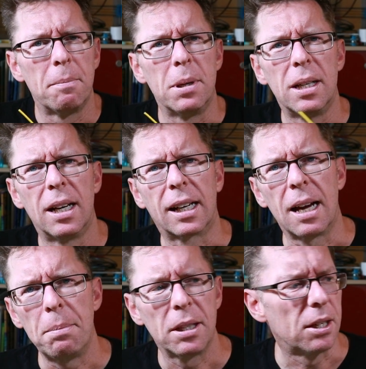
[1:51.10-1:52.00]
but a
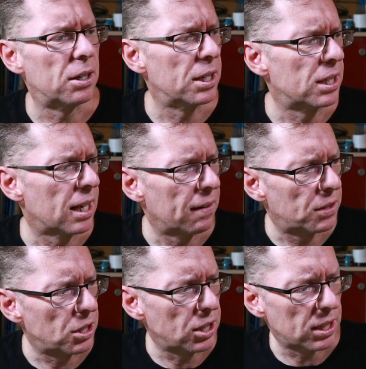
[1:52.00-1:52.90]
couple of guys
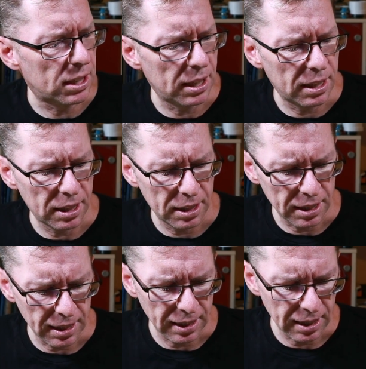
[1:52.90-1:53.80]
have suggested
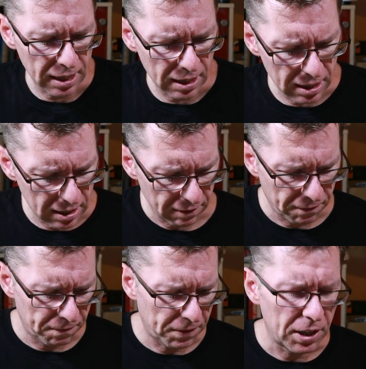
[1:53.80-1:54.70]
the
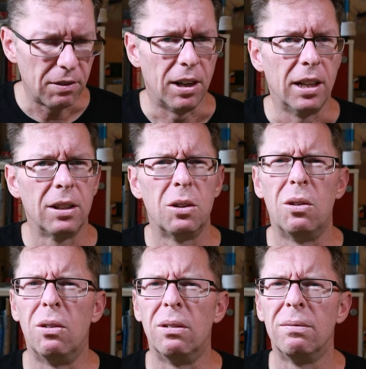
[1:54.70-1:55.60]
Firer
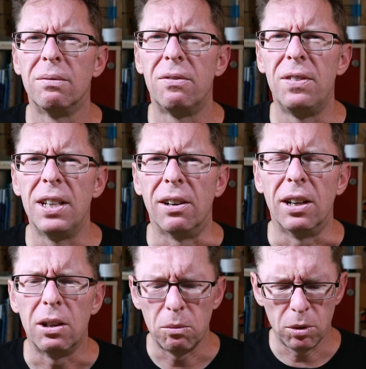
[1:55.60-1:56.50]
or
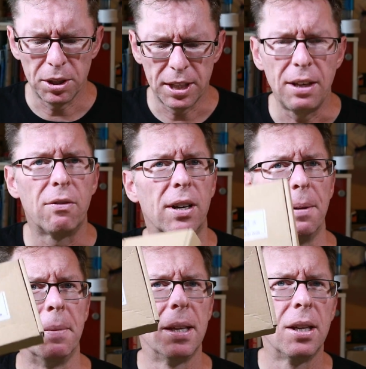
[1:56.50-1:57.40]
Firer 110
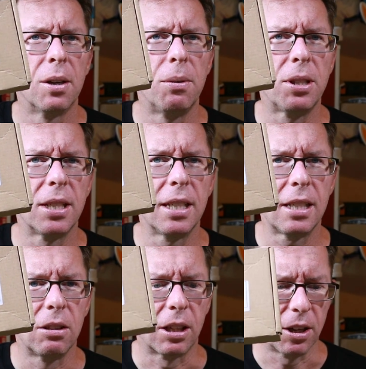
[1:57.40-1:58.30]
frame which is
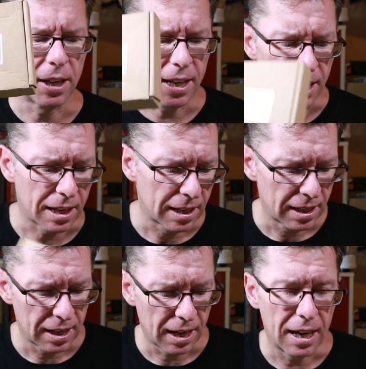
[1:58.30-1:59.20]
this little guy here
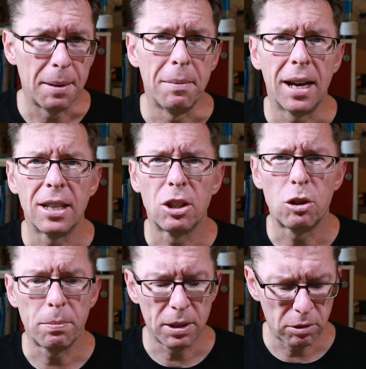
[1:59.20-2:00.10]
um, as a
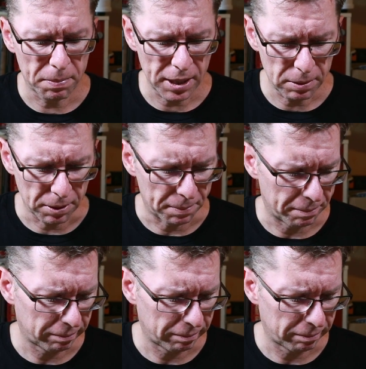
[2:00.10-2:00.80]
drop-in replacement.